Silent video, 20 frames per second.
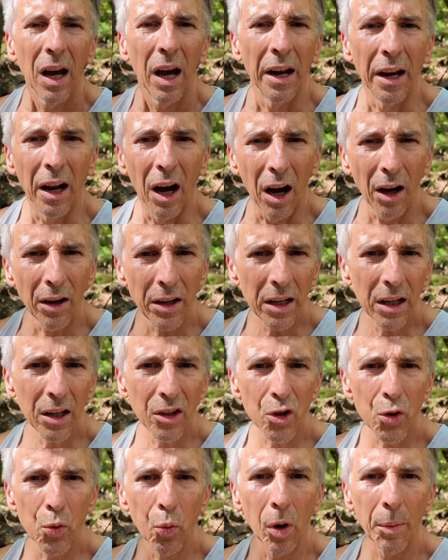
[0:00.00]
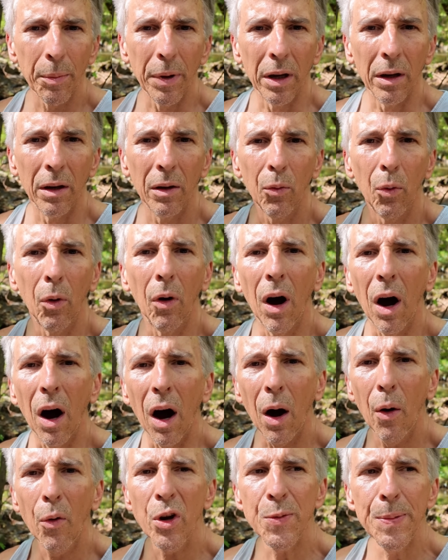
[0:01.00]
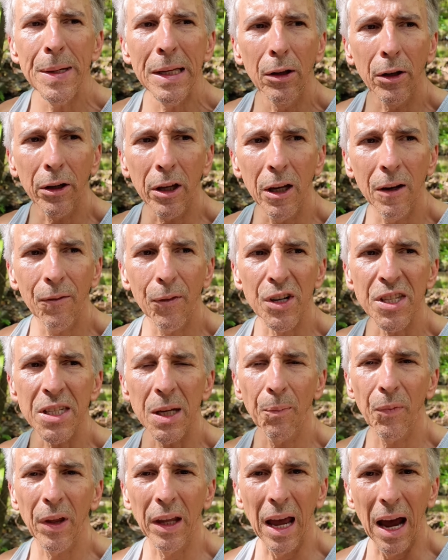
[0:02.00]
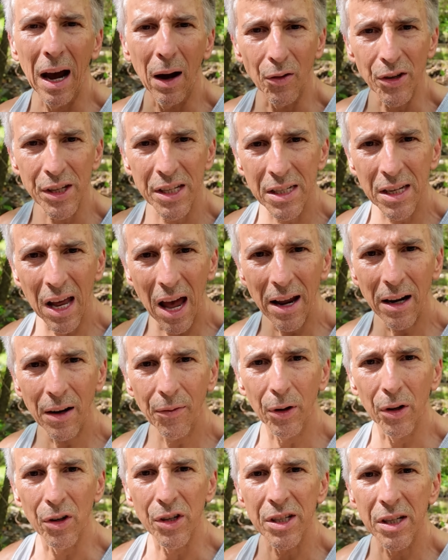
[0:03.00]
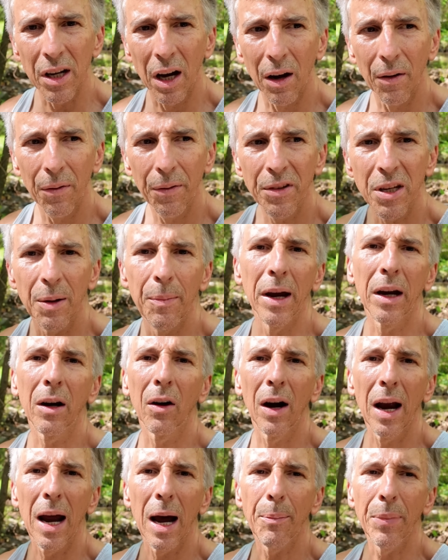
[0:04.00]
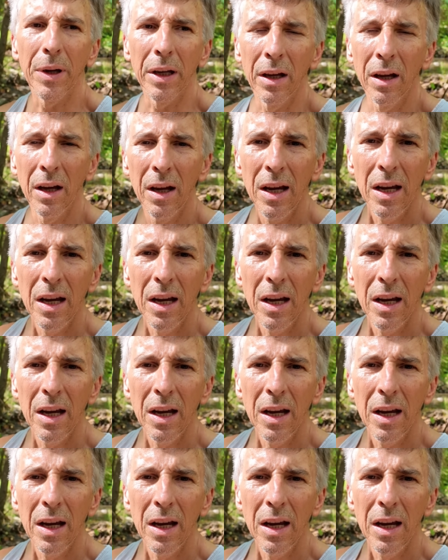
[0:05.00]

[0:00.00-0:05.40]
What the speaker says: An unhinged woman will always be looking for something outside of herself to make her happy.